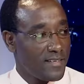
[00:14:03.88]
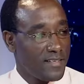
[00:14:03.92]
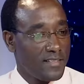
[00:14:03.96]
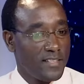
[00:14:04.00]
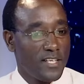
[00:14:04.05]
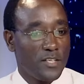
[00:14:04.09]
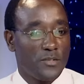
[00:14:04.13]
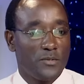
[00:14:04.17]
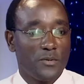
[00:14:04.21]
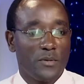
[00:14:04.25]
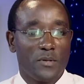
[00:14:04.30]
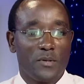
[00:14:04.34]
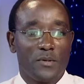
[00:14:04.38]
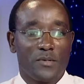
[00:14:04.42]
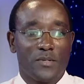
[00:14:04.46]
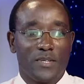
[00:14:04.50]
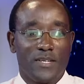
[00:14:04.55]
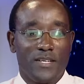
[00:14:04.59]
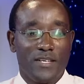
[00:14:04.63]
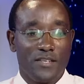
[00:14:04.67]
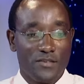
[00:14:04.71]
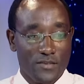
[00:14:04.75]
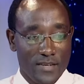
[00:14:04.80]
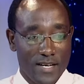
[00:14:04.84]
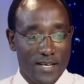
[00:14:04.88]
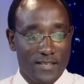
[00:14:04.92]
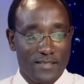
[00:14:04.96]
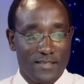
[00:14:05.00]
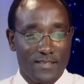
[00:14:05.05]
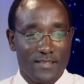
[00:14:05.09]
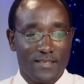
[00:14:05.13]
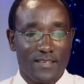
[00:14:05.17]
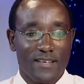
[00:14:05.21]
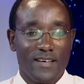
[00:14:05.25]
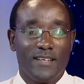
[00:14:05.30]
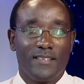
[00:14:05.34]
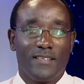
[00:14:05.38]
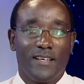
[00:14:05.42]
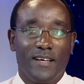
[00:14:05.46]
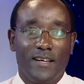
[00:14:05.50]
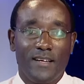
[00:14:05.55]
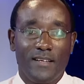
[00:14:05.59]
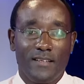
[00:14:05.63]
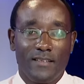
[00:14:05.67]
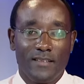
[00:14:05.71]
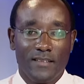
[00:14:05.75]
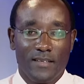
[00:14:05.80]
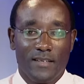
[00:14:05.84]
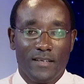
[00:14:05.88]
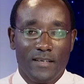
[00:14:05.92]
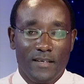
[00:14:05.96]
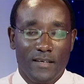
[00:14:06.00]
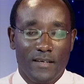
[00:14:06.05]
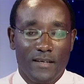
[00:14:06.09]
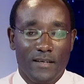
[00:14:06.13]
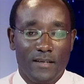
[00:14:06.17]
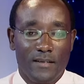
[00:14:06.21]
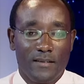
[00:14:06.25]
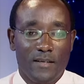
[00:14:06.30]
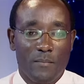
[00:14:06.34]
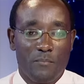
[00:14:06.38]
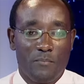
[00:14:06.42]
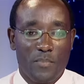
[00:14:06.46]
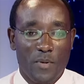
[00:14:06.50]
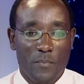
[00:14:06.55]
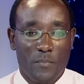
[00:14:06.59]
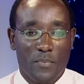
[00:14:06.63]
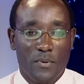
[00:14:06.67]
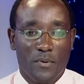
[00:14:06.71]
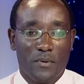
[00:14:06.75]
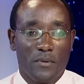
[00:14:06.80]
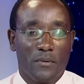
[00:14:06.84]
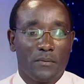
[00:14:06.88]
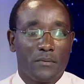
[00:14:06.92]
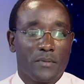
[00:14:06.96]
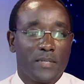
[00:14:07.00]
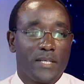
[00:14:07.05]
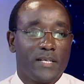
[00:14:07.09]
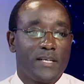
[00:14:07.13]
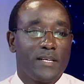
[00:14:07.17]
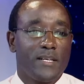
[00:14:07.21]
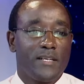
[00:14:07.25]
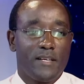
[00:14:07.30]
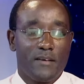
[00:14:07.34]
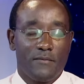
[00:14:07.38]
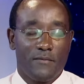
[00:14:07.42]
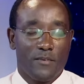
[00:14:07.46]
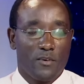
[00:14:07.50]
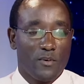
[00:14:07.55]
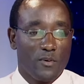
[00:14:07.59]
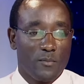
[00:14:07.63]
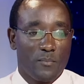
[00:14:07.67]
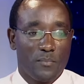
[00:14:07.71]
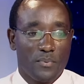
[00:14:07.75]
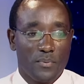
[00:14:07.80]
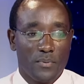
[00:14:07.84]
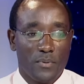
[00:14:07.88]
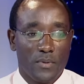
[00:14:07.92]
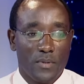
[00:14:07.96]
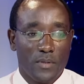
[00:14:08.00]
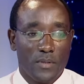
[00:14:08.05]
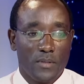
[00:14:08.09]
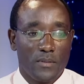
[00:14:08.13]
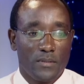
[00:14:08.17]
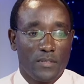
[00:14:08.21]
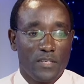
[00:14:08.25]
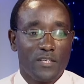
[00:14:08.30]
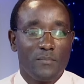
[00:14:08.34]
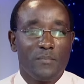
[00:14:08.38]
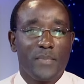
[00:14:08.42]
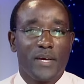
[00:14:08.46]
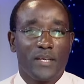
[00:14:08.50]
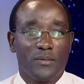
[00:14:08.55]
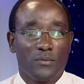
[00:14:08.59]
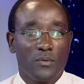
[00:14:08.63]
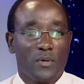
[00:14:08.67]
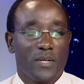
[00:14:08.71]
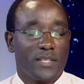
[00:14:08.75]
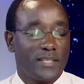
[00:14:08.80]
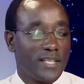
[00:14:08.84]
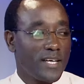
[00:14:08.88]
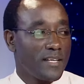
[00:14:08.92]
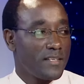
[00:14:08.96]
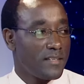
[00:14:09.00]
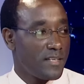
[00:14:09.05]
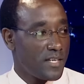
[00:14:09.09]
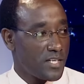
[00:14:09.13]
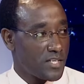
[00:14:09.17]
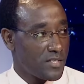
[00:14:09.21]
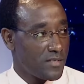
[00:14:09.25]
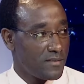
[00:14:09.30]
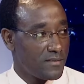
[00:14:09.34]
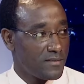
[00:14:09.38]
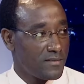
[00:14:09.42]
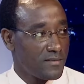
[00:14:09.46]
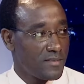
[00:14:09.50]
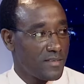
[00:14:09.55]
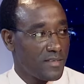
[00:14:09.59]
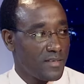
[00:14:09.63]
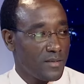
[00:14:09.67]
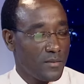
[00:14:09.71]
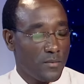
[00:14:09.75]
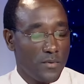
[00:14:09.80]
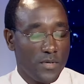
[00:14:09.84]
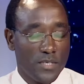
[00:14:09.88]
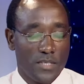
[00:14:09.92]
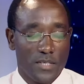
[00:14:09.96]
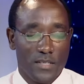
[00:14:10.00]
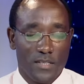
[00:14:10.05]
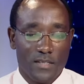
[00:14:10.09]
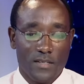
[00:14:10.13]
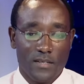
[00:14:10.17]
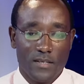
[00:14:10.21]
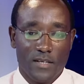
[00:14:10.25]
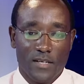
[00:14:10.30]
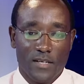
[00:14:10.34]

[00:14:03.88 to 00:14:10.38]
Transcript: They took those nutrients, and then the people will really develop this mental retardation, which is really